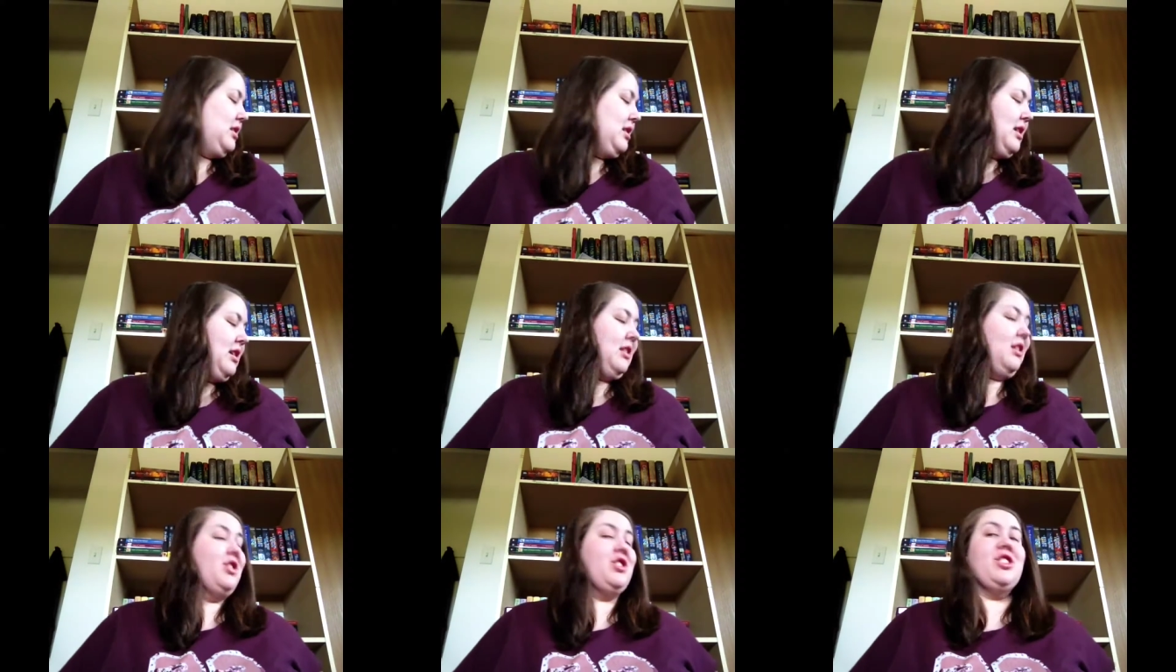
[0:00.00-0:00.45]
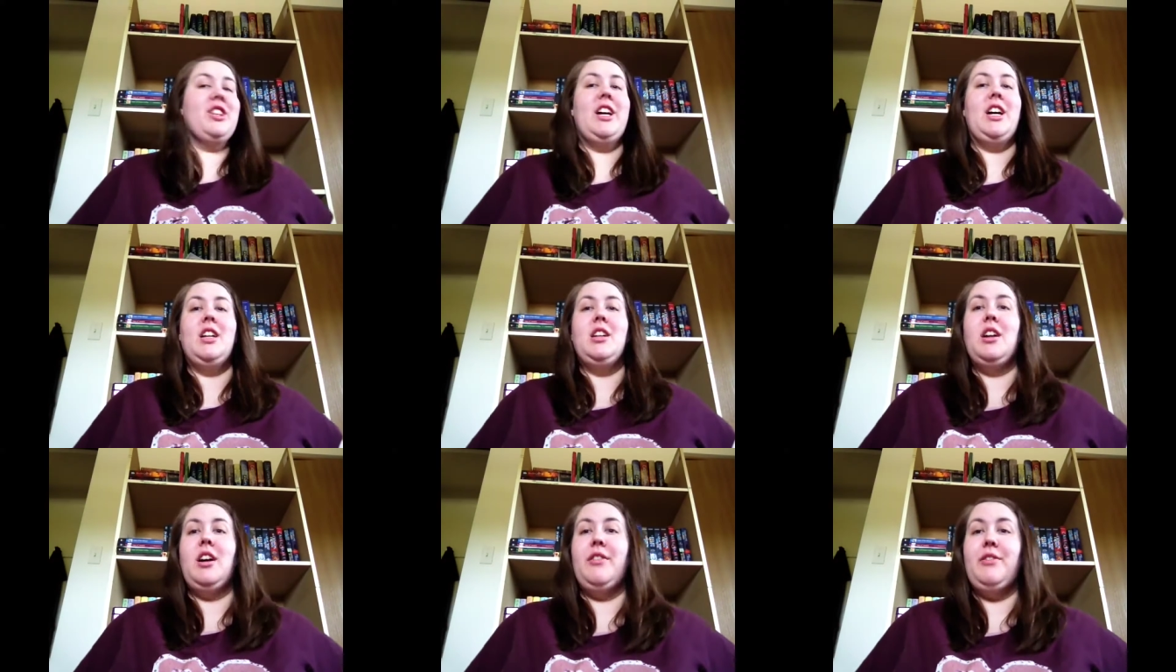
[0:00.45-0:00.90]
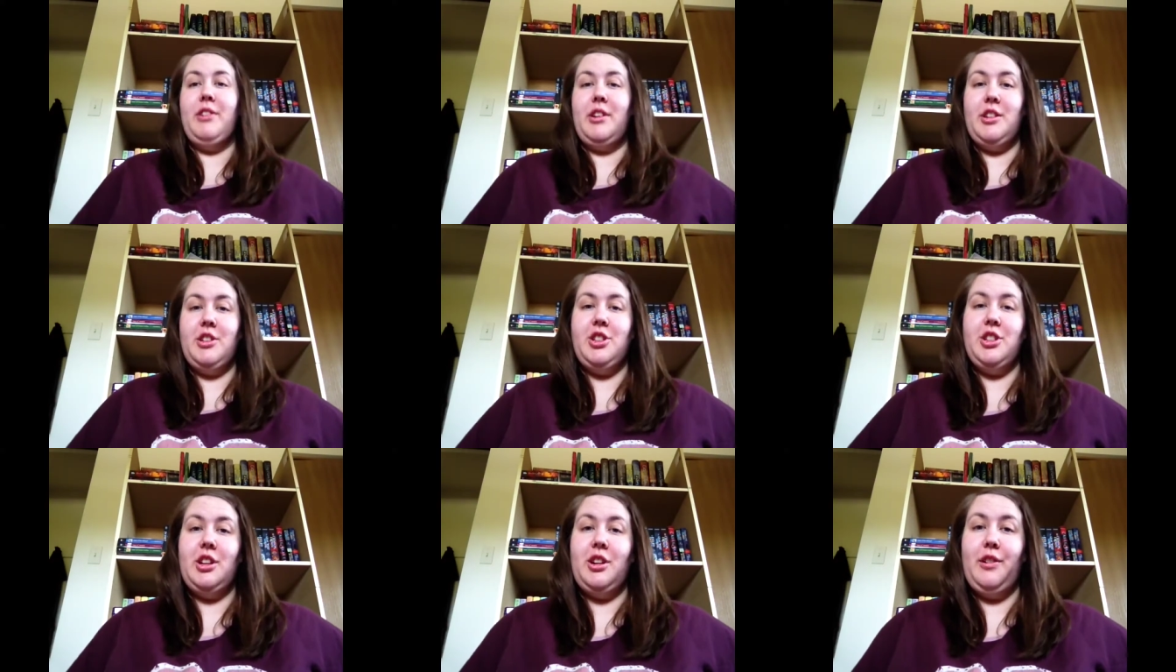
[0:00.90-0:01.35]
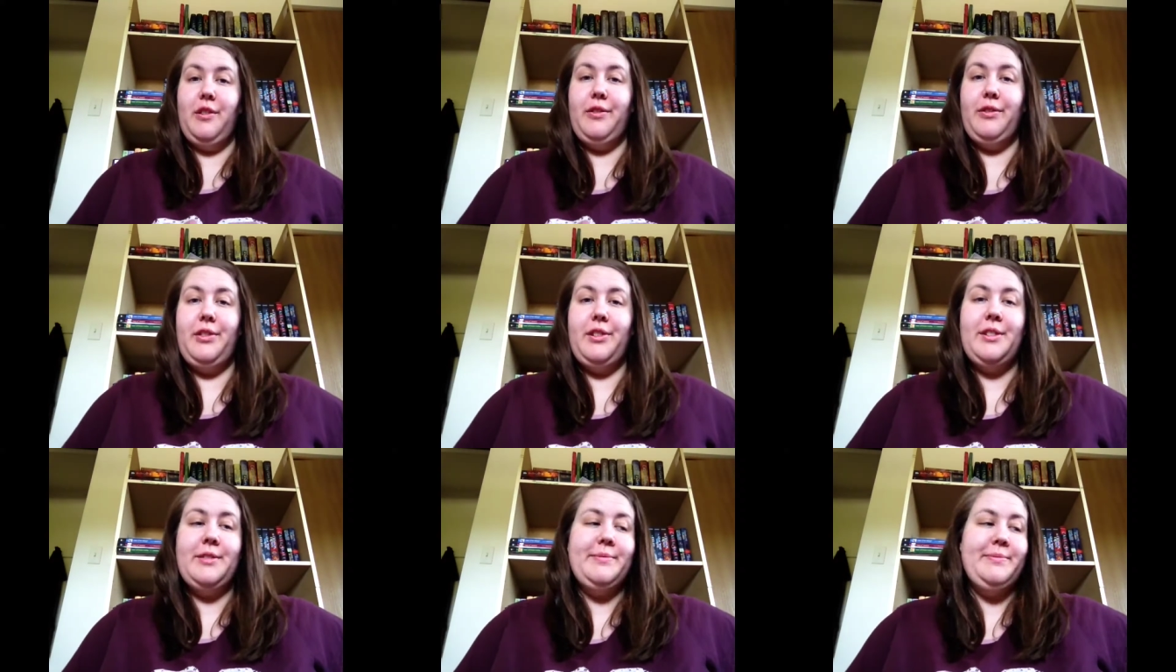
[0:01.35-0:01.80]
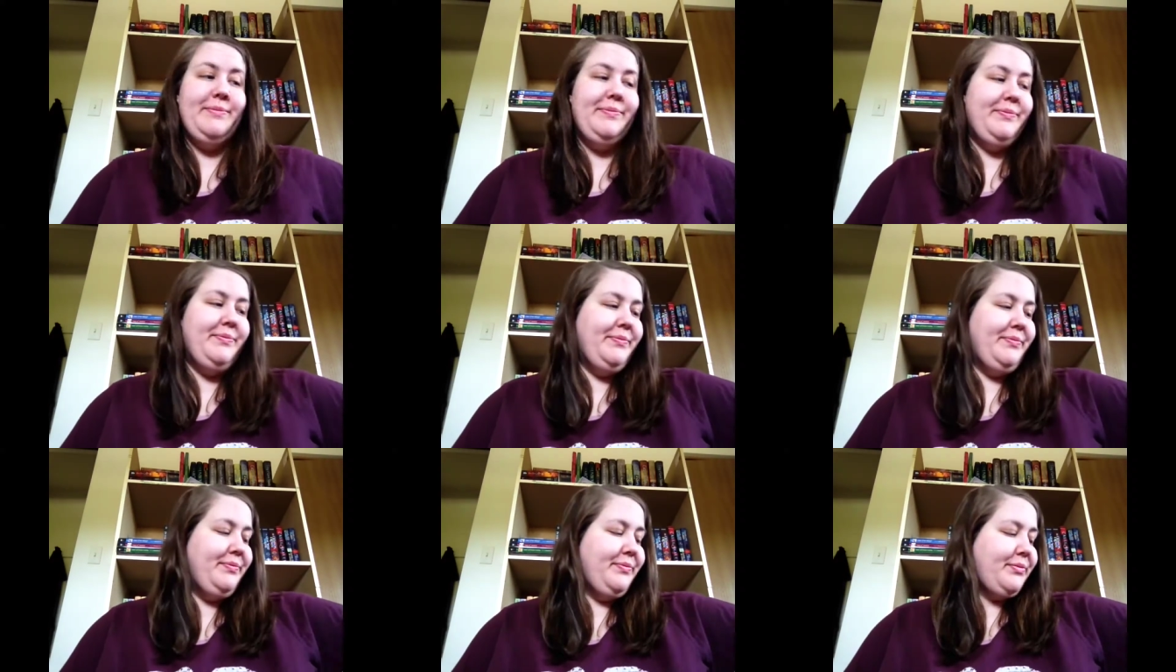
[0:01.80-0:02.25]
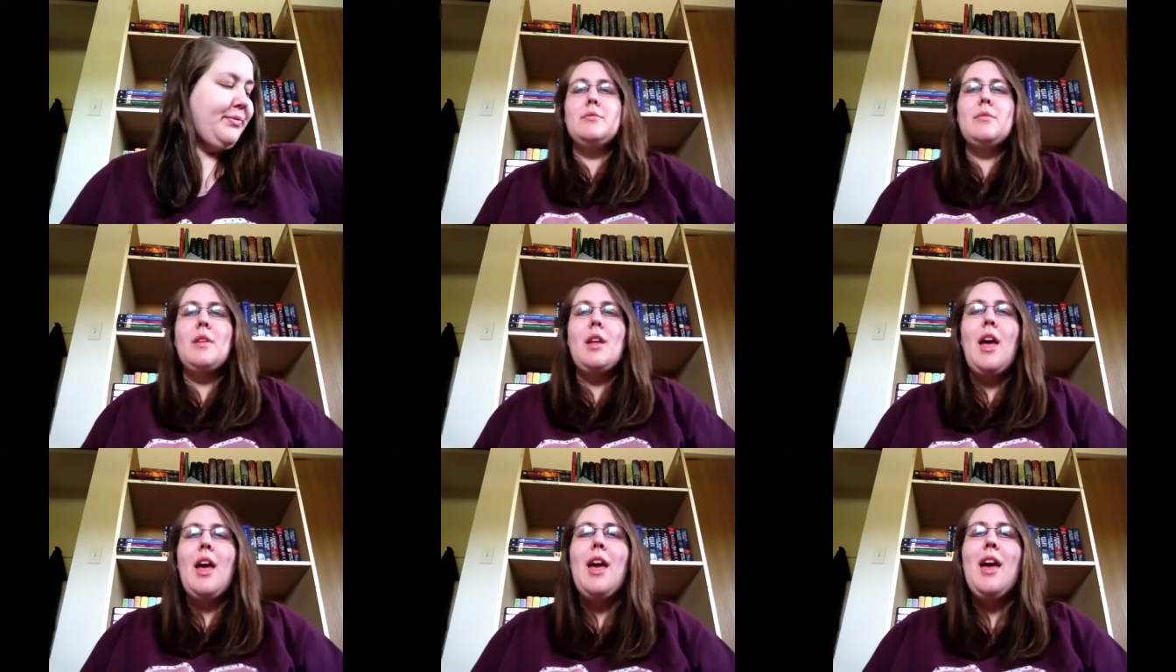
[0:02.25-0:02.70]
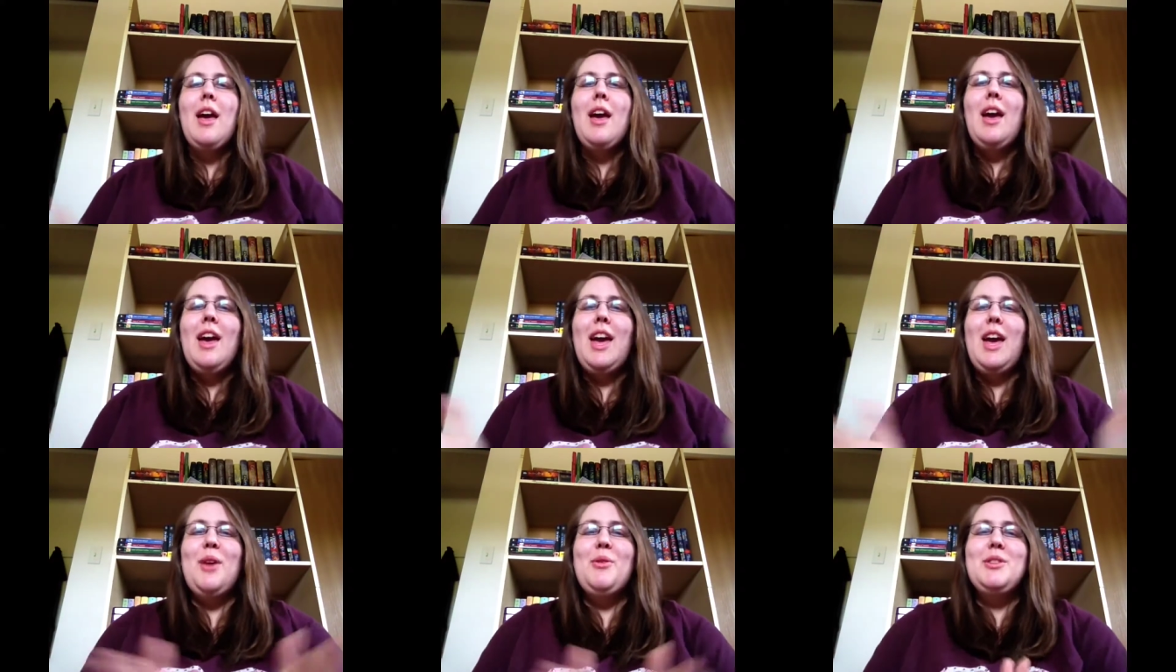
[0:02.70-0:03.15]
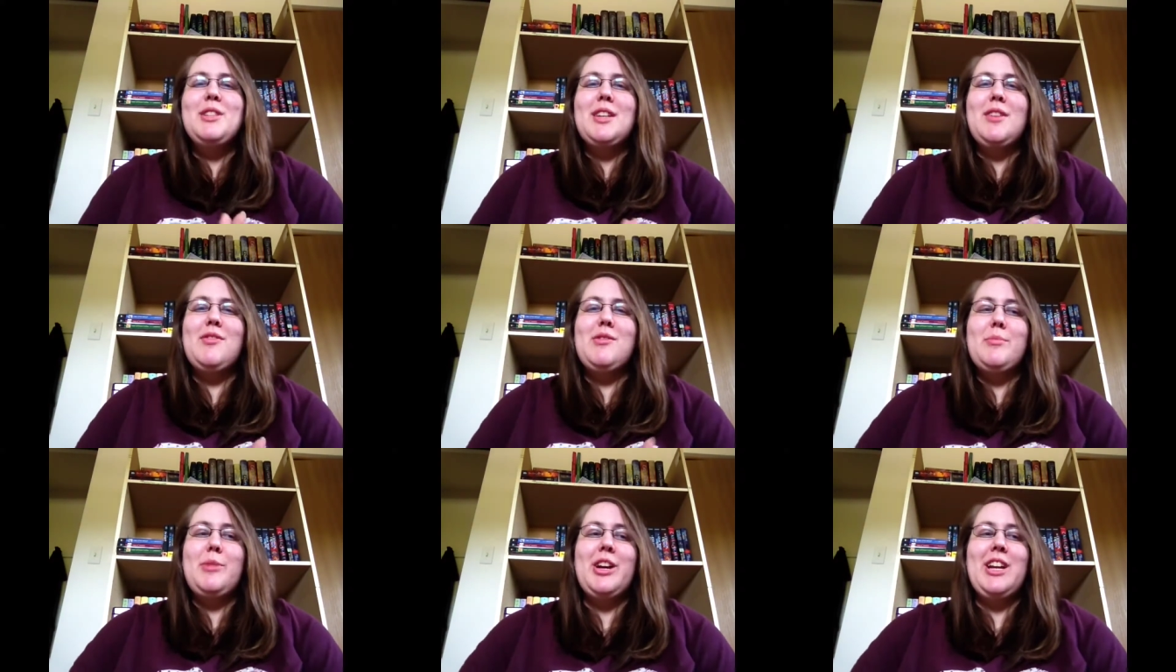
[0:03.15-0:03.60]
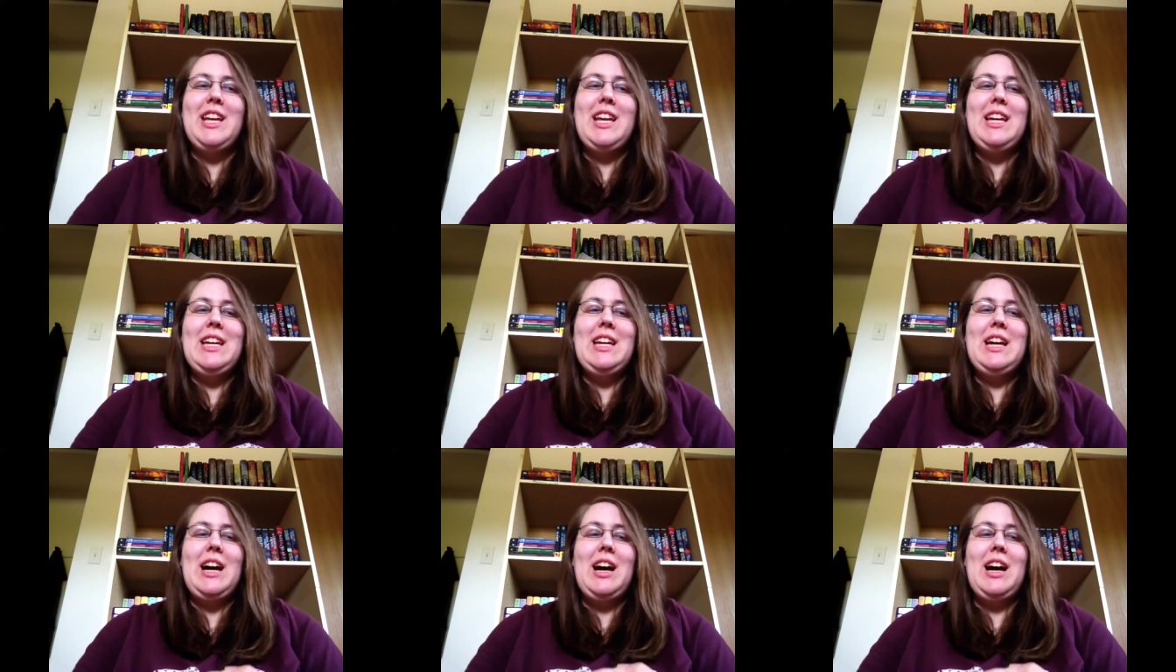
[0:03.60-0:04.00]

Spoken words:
and there's not enough on the shelf. Hey, what's up everybody?